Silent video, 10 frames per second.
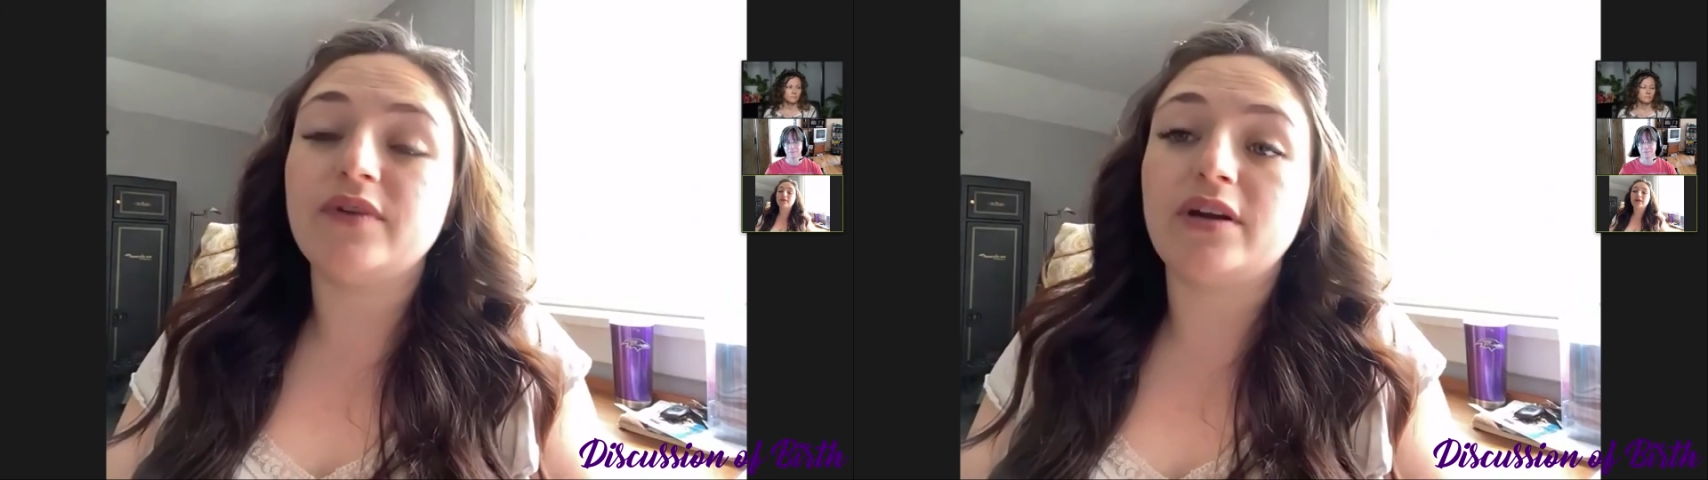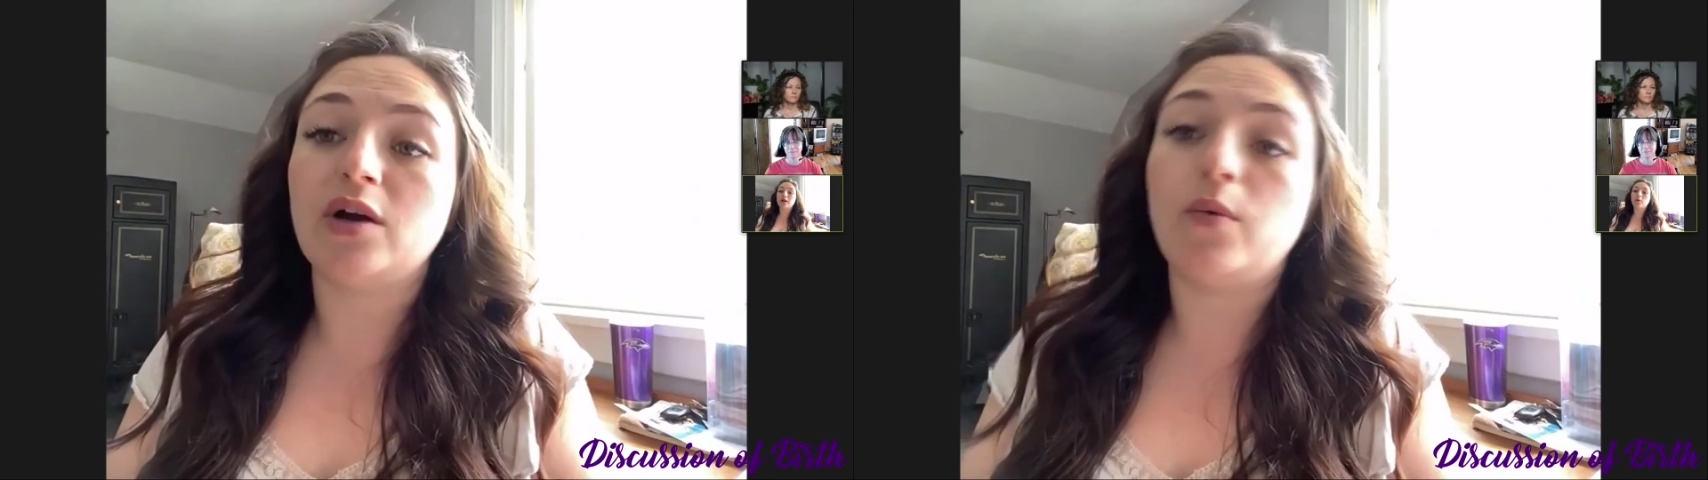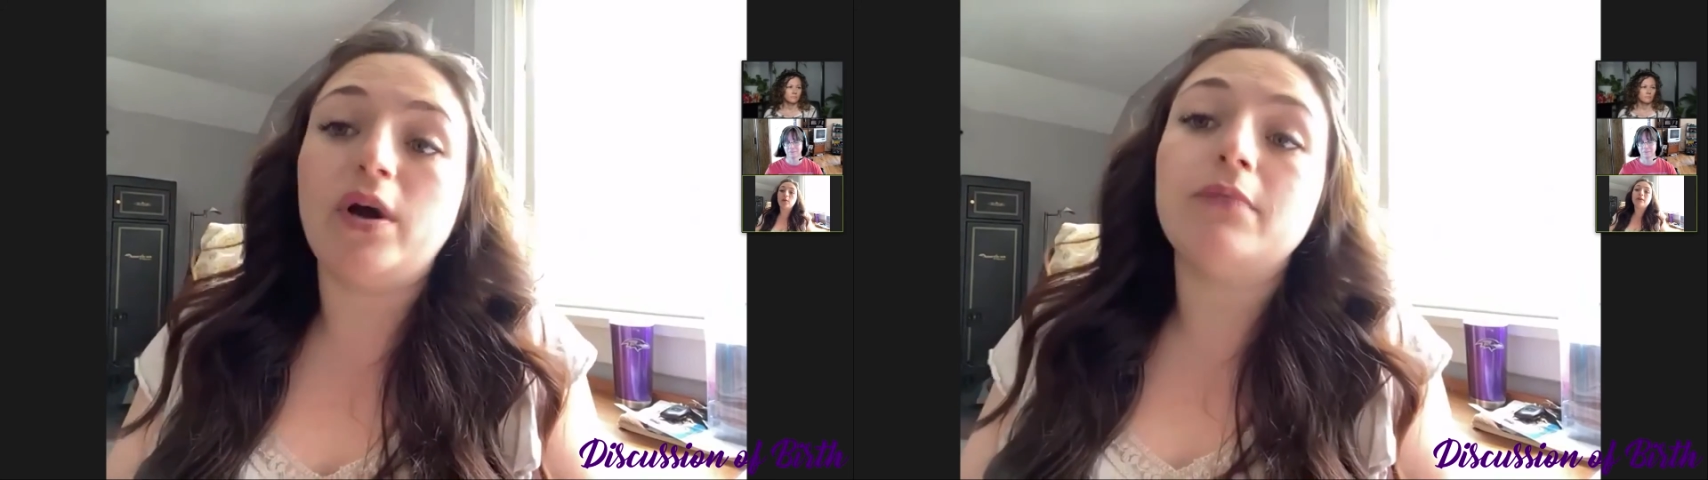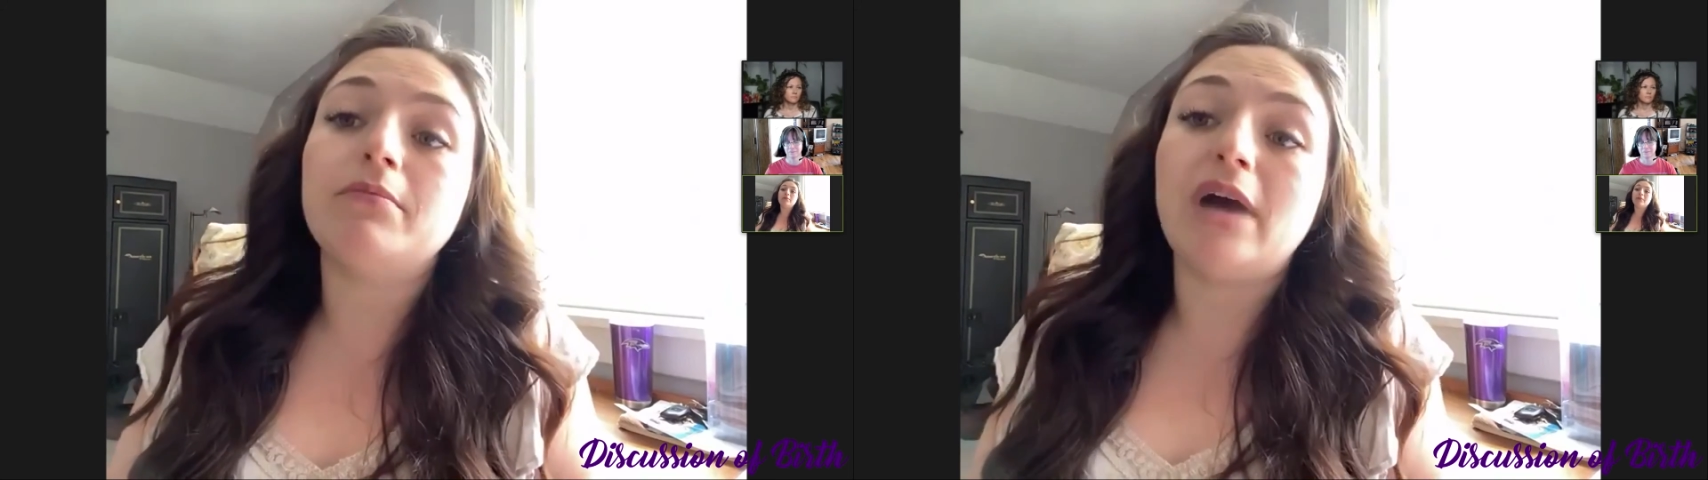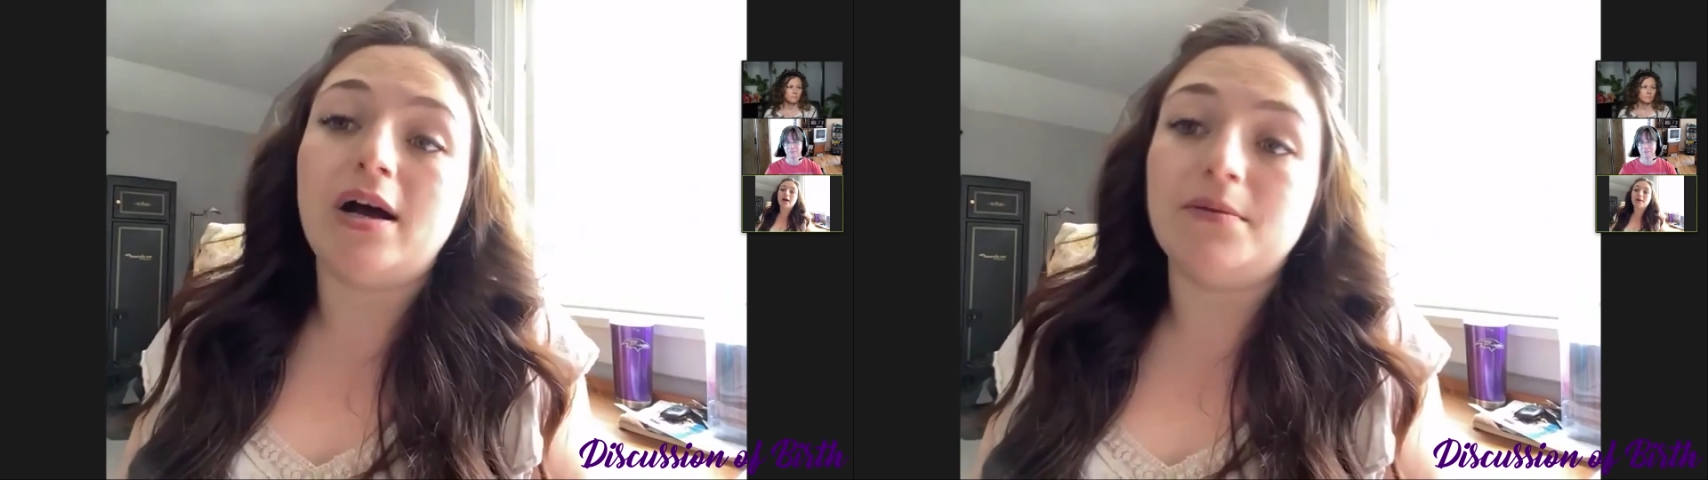our white
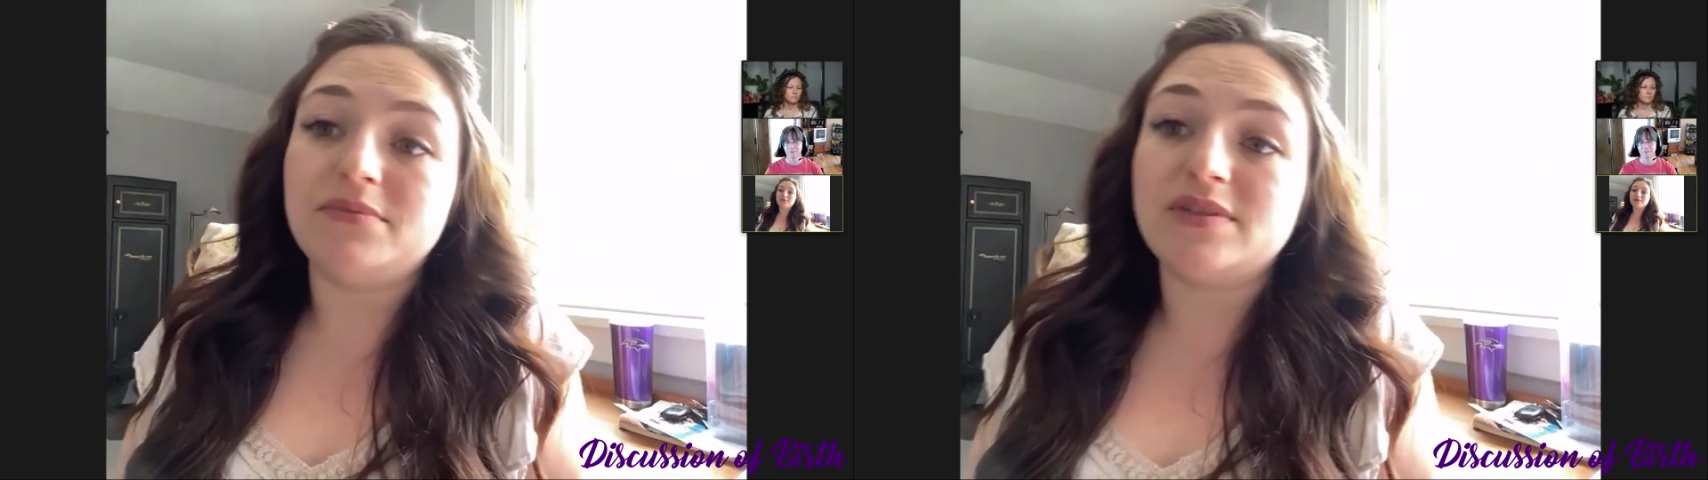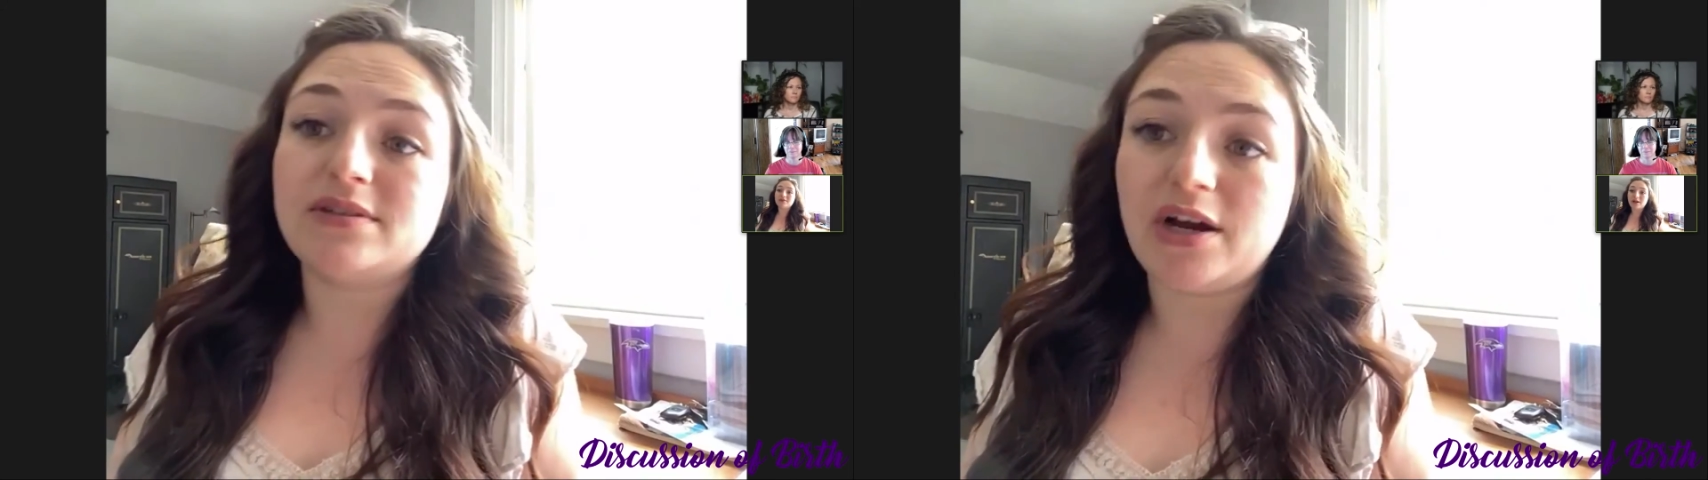moms